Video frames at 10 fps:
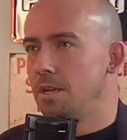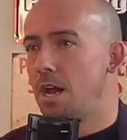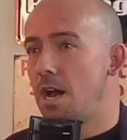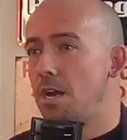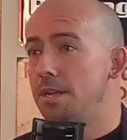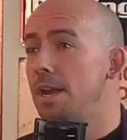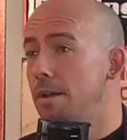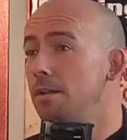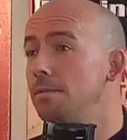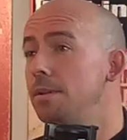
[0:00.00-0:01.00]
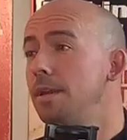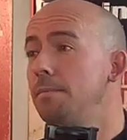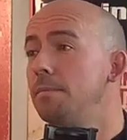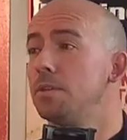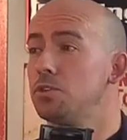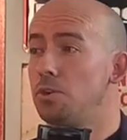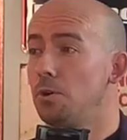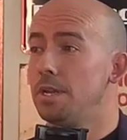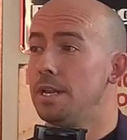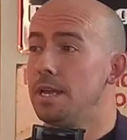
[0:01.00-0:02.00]

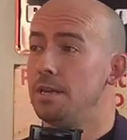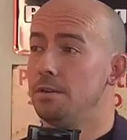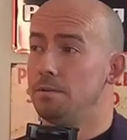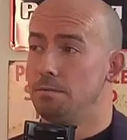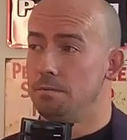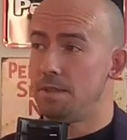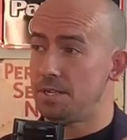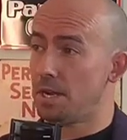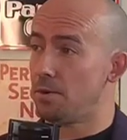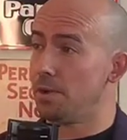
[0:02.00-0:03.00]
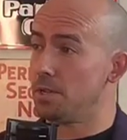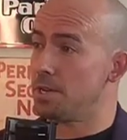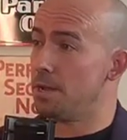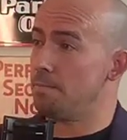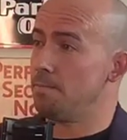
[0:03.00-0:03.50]
Started in this side of real estate.